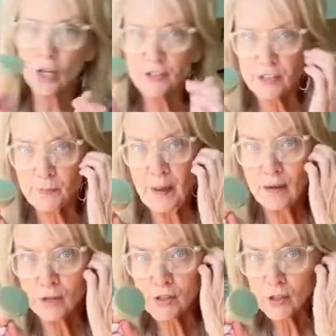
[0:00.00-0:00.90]
called
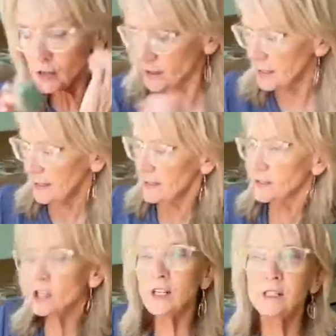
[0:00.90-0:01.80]
spouncers,
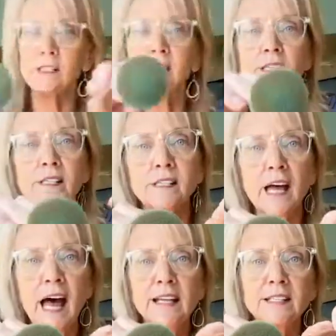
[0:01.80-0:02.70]
so you can see the
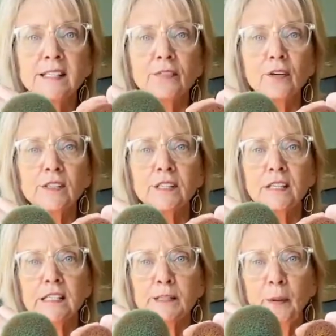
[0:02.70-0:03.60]
size difference
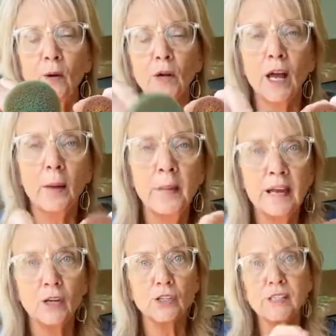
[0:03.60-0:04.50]
in these polka dot
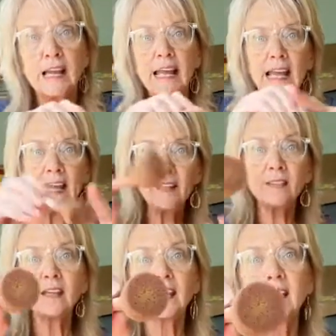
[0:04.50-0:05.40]
makers.
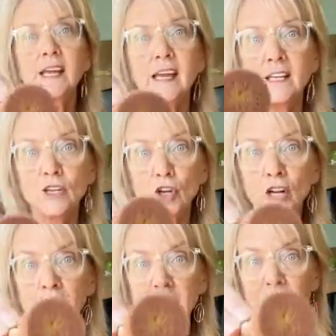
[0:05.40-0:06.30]
In the kit, you're
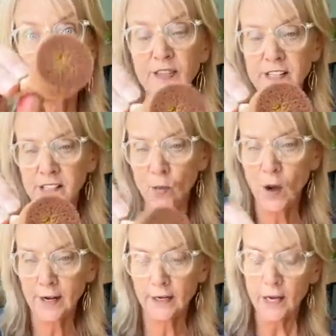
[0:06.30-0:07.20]
gonna get this
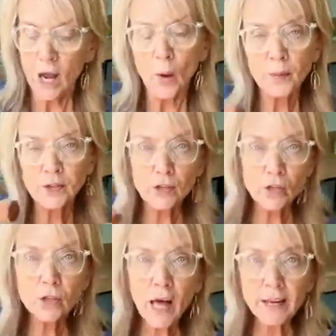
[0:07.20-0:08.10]
one, but there's
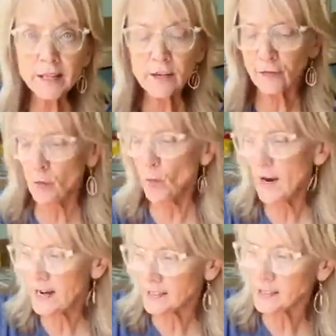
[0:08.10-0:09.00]
a lot of different
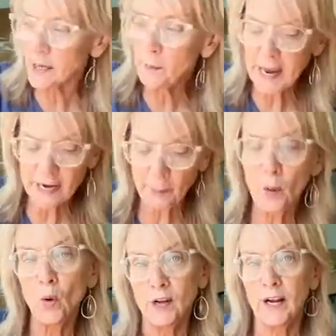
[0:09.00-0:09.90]
ways to make
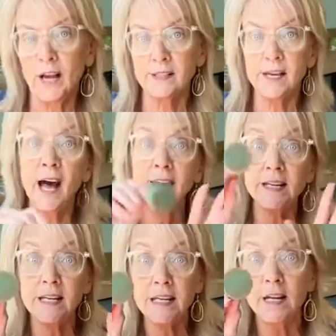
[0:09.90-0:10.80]
polka dots,
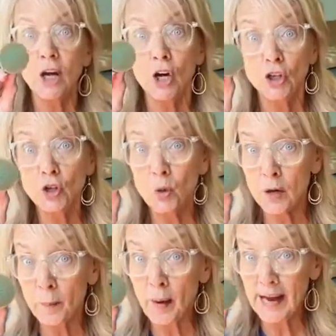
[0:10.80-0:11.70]
i.e. you
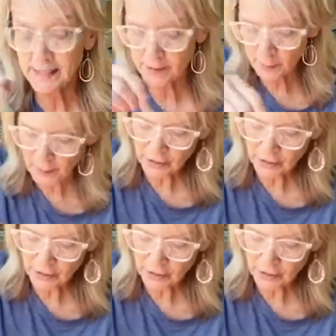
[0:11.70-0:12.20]
can buy some